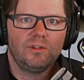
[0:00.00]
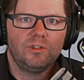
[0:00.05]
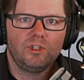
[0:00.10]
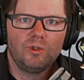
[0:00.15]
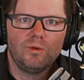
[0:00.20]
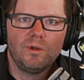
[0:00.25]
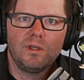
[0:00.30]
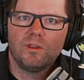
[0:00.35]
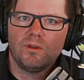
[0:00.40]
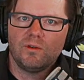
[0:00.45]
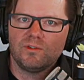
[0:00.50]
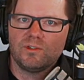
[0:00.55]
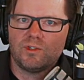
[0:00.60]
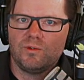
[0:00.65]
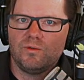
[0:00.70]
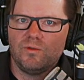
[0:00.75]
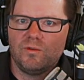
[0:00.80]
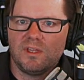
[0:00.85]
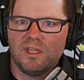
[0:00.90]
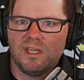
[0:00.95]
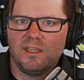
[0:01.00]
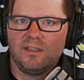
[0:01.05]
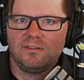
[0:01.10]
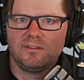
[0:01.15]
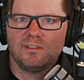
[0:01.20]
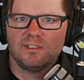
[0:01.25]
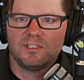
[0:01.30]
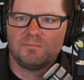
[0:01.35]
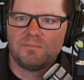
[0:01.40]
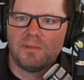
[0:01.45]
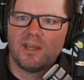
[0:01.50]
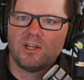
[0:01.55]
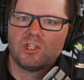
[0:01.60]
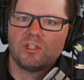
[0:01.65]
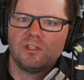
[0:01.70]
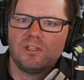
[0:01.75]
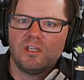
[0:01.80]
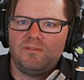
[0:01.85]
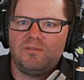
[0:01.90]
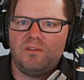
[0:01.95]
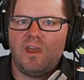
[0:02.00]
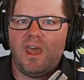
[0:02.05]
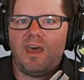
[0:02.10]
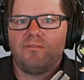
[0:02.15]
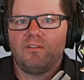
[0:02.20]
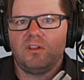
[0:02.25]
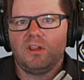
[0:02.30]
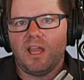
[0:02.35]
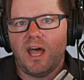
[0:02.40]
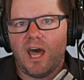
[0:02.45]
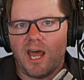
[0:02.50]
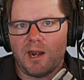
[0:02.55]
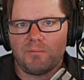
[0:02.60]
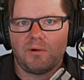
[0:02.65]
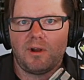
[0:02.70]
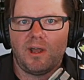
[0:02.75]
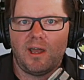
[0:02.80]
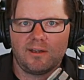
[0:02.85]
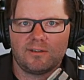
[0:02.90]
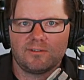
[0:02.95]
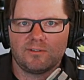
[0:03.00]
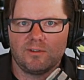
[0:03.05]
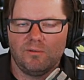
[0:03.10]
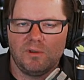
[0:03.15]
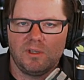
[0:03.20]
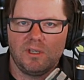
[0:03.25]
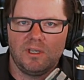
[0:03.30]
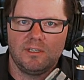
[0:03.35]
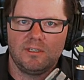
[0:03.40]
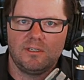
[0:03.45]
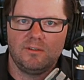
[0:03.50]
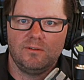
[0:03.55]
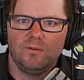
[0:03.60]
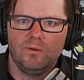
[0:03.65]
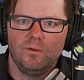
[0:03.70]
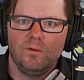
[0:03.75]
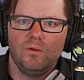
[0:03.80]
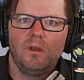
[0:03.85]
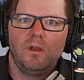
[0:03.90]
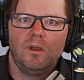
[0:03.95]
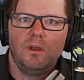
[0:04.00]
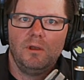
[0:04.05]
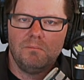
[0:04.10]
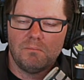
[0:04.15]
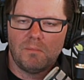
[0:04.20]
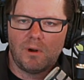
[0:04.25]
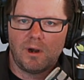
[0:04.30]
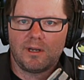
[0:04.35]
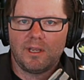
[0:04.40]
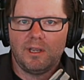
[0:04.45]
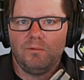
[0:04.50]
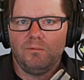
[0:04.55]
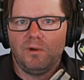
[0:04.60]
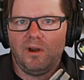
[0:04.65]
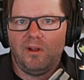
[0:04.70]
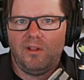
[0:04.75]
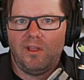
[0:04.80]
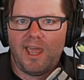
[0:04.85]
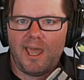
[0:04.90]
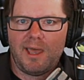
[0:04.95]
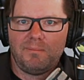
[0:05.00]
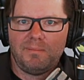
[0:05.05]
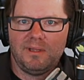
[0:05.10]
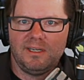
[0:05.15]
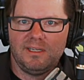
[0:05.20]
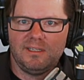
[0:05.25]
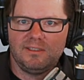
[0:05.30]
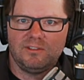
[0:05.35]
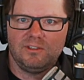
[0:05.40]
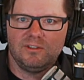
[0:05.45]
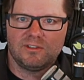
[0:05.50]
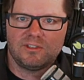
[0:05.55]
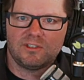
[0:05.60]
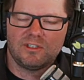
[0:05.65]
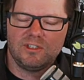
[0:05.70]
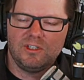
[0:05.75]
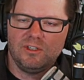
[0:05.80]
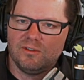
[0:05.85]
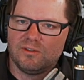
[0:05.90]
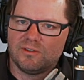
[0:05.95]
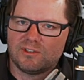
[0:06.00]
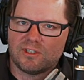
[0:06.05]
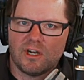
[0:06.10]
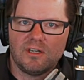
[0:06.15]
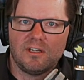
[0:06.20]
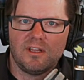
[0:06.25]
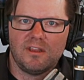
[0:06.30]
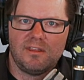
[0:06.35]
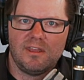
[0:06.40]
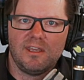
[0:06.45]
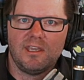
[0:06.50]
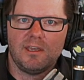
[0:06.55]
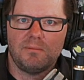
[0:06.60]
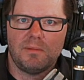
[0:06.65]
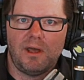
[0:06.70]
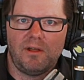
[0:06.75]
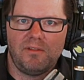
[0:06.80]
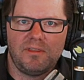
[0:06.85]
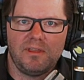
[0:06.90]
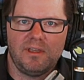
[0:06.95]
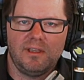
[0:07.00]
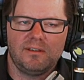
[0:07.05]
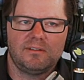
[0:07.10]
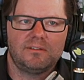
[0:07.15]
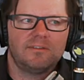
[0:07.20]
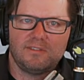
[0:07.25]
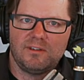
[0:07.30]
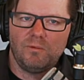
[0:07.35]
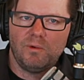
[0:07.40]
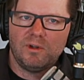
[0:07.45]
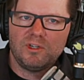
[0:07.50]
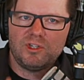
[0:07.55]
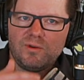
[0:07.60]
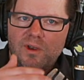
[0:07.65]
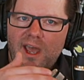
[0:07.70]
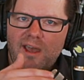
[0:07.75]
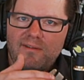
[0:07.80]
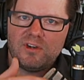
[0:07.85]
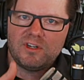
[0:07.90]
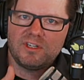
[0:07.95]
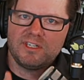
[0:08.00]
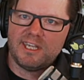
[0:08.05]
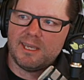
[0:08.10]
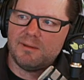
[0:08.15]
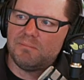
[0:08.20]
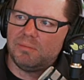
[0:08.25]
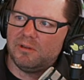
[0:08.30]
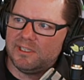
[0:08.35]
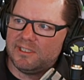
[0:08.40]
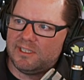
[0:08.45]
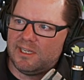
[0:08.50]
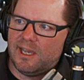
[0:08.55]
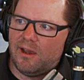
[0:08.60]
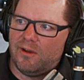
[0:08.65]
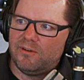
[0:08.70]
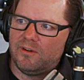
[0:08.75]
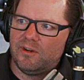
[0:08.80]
doing those 2 things, especially if you have a lot of products going into market. What'll happen is you'll start to think about things, and once you have your template down,